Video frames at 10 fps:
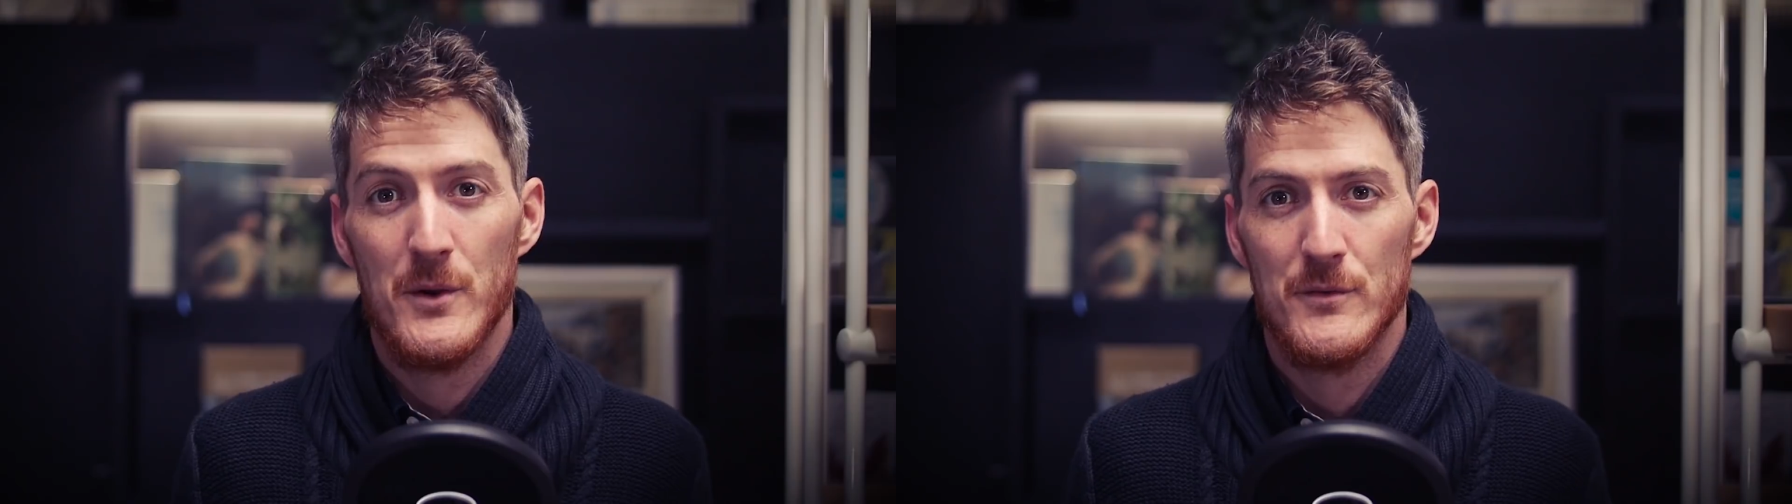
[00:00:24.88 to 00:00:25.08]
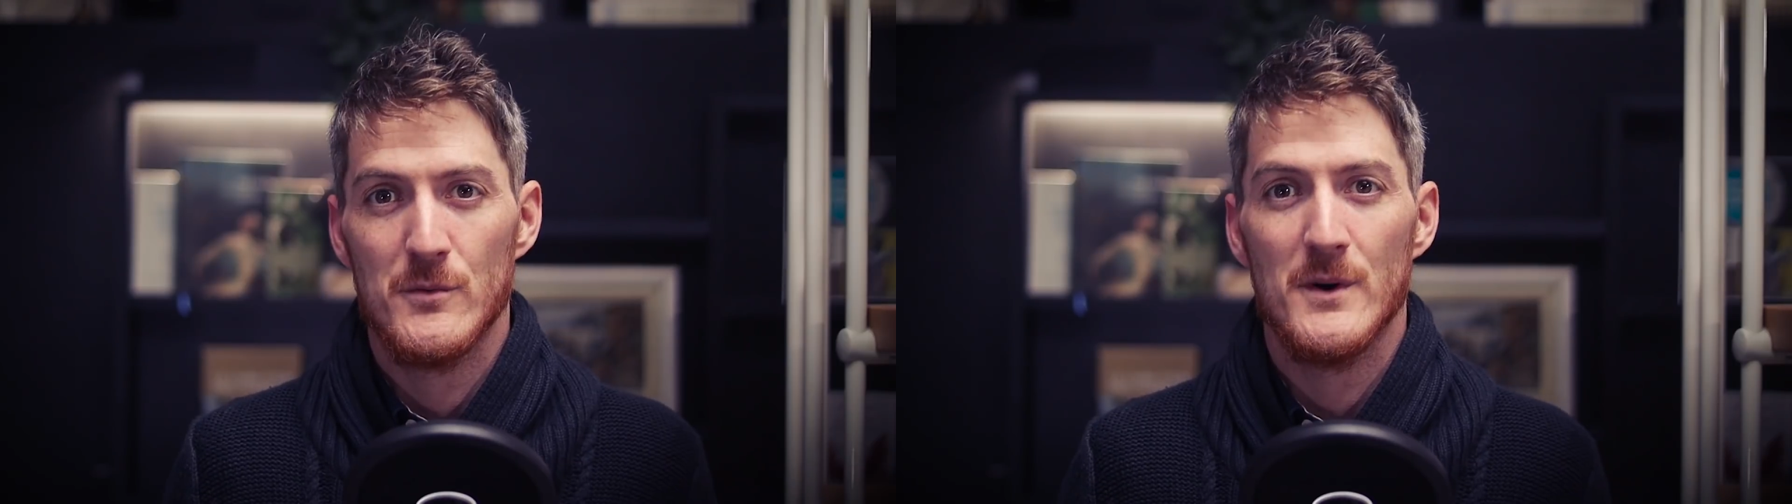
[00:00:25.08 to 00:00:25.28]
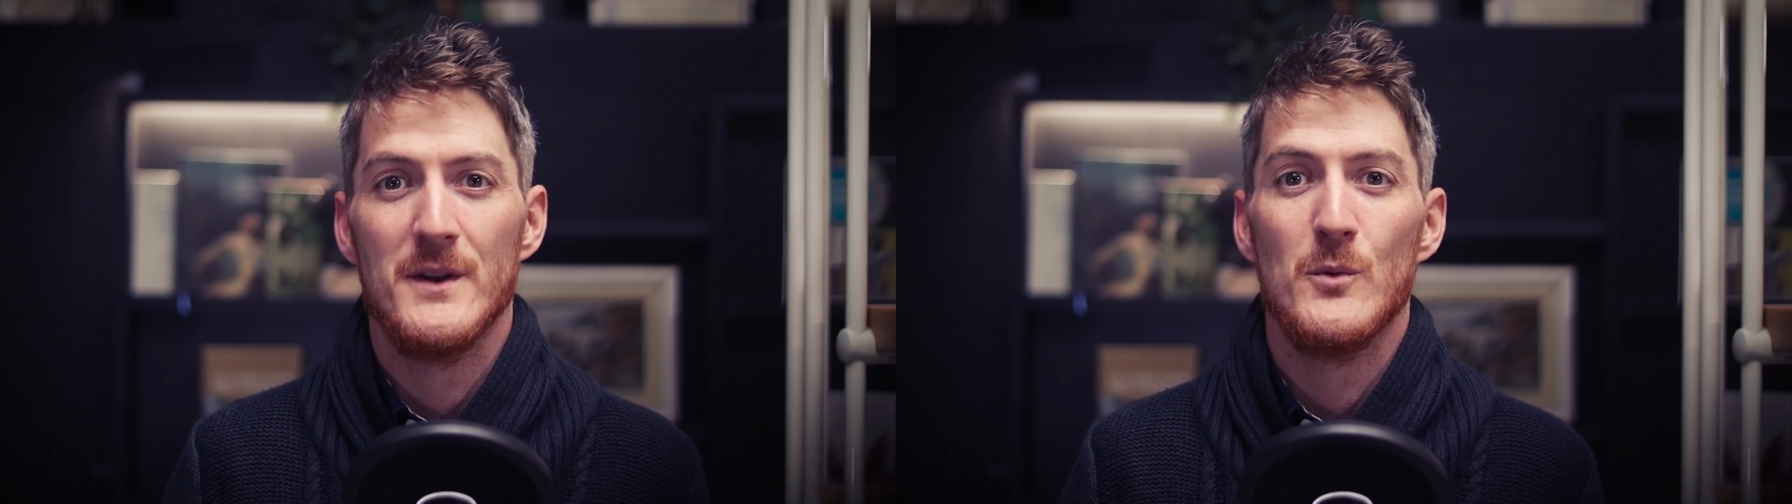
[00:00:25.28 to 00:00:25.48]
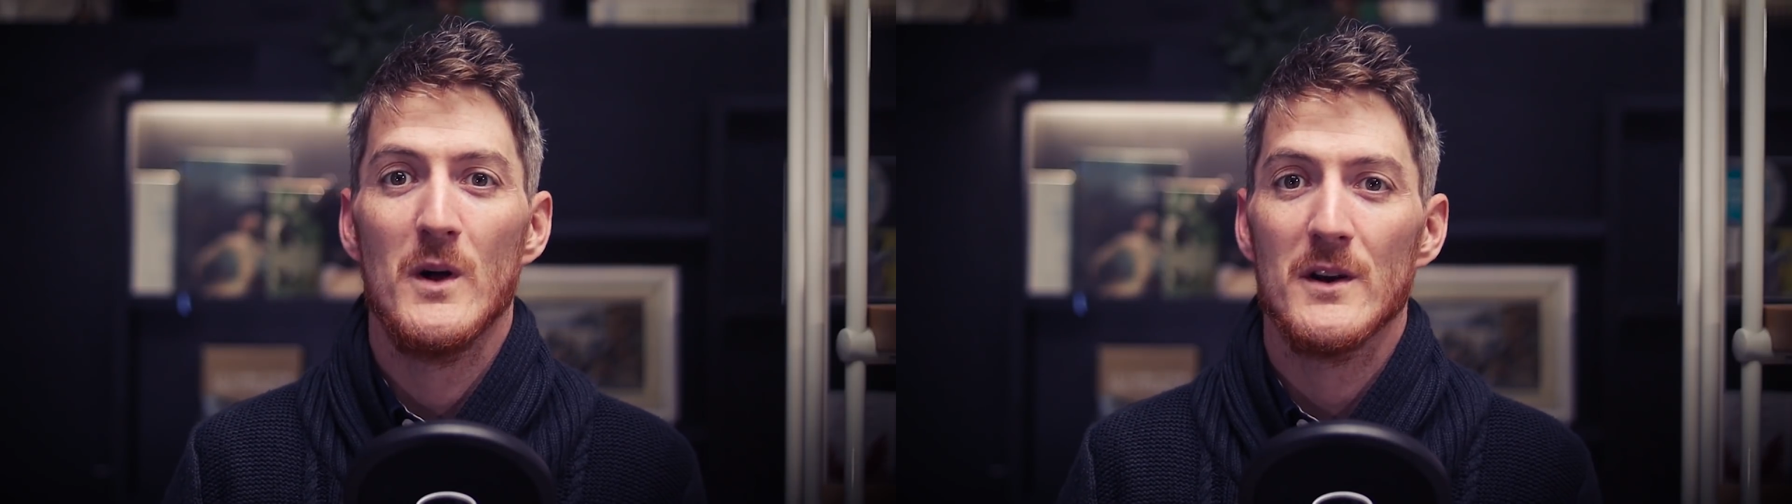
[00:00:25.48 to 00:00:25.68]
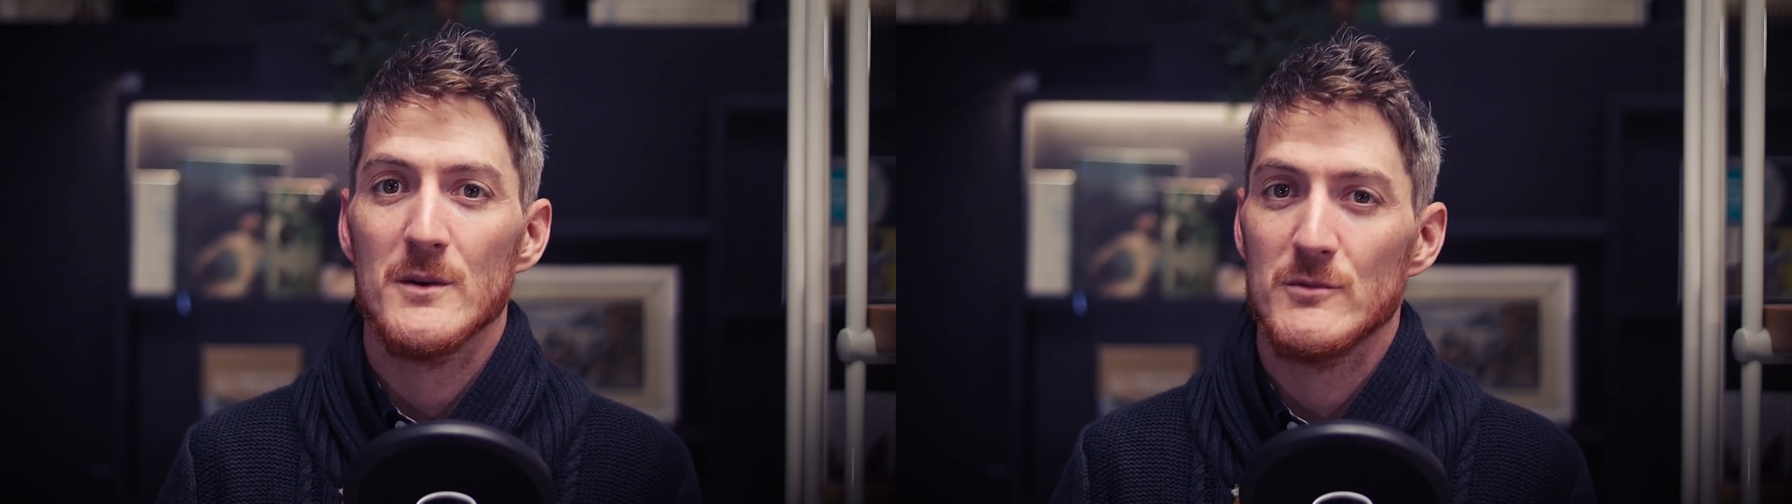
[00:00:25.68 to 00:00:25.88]
Hello everyone, and
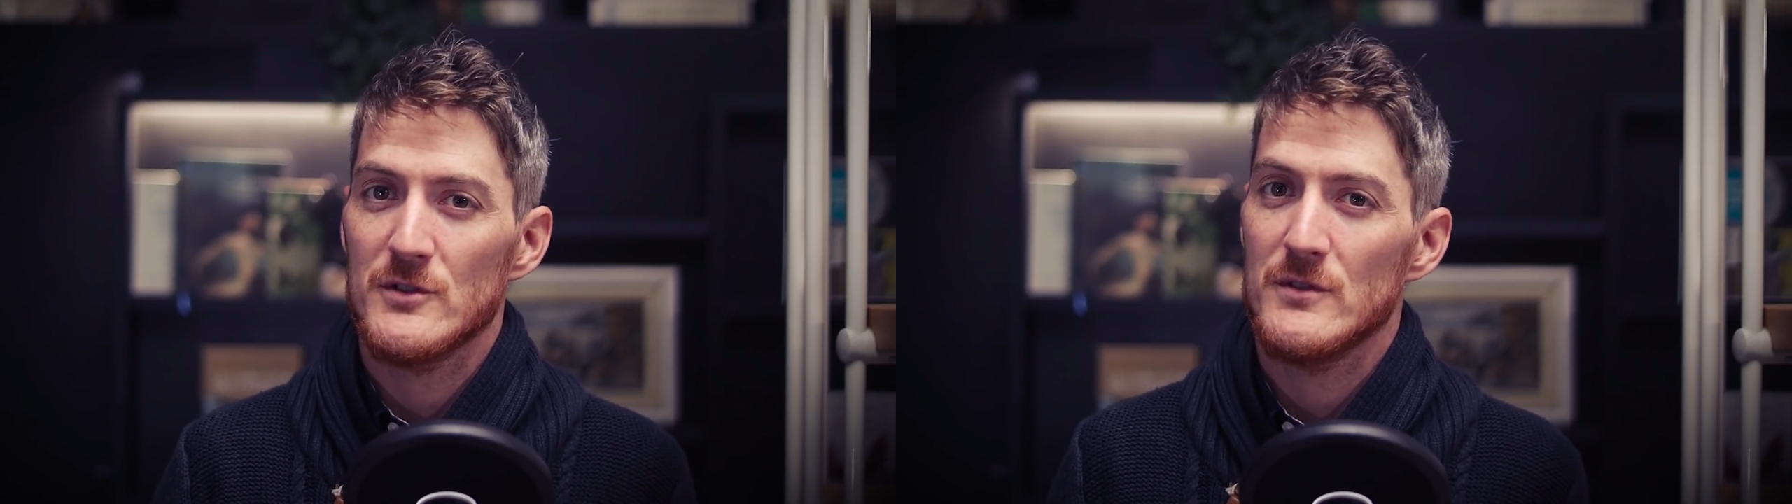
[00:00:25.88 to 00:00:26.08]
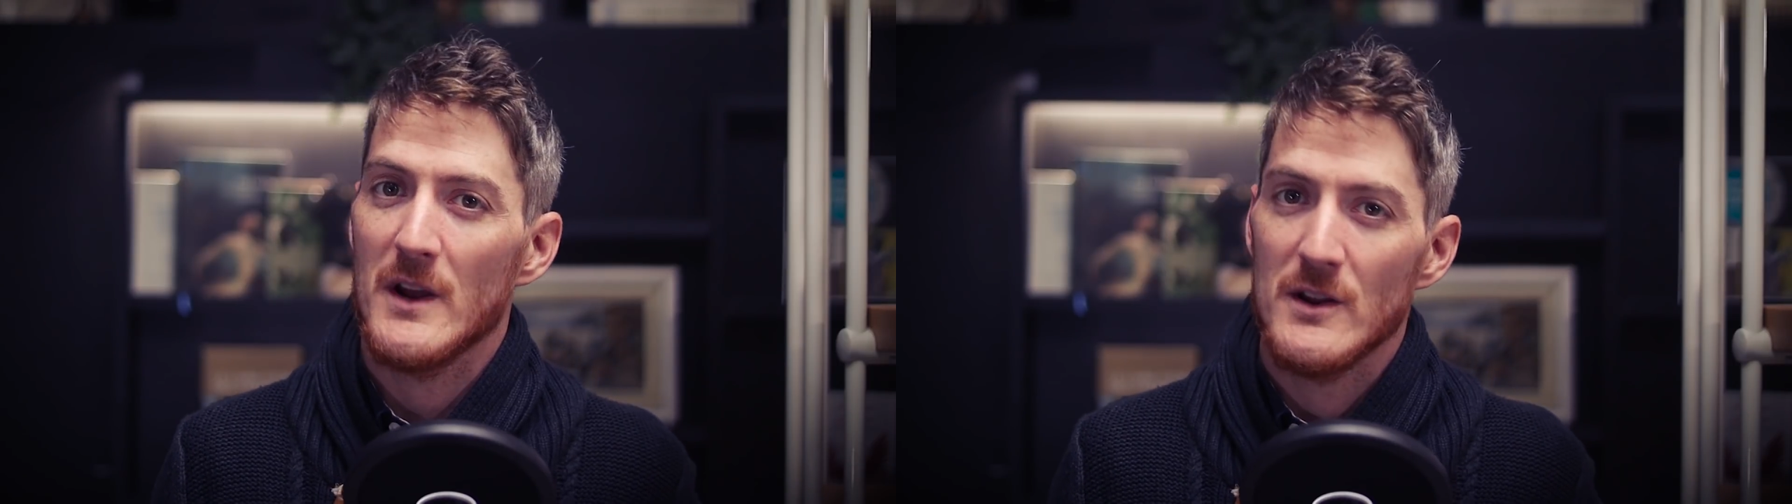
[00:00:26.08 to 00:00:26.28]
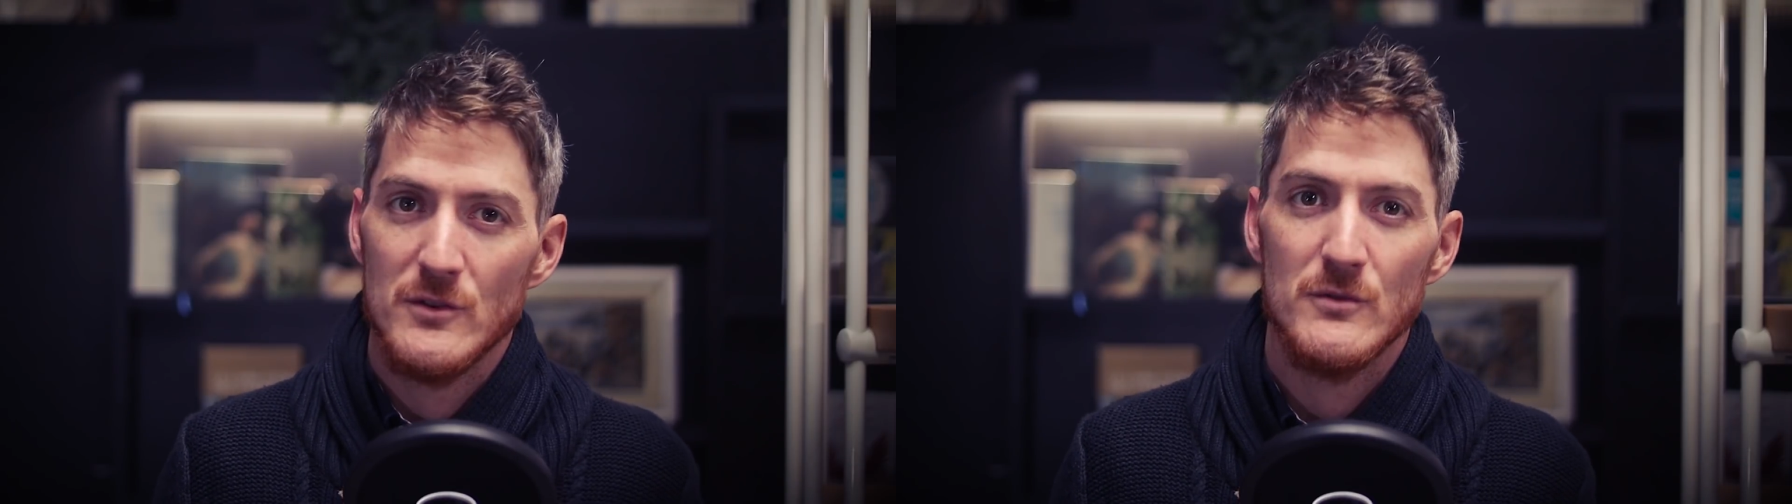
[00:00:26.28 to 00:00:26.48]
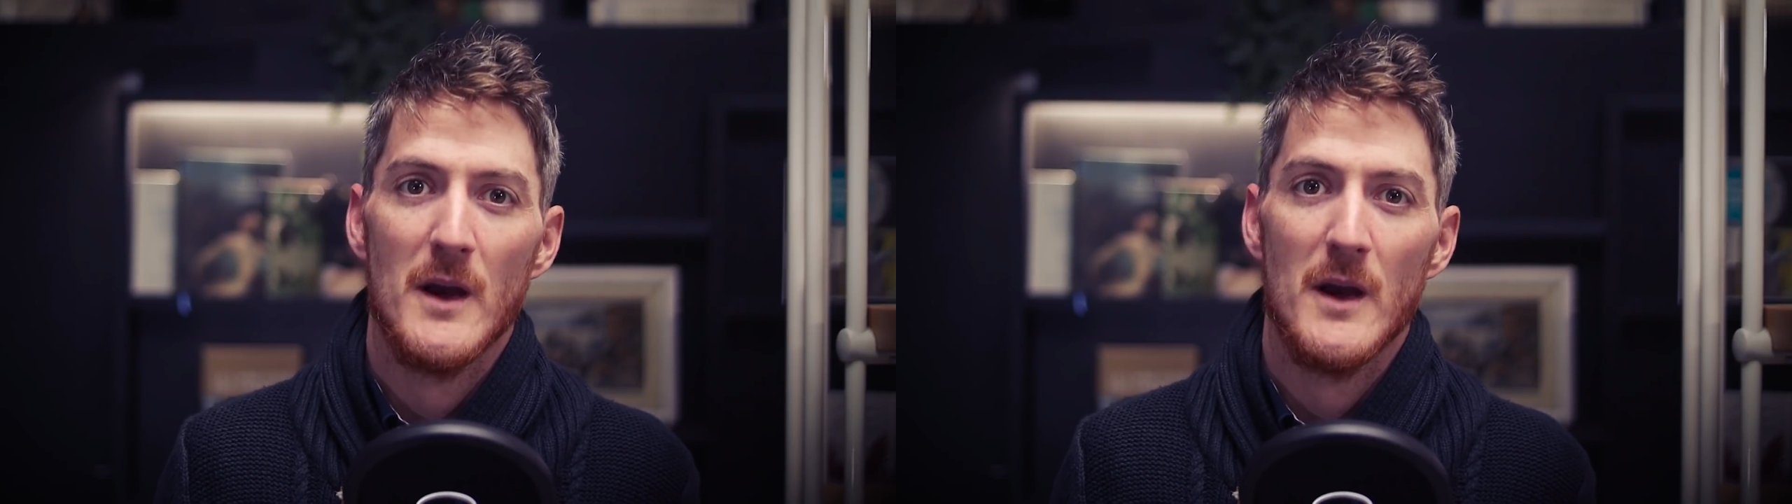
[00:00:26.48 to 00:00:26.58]
welcome to a new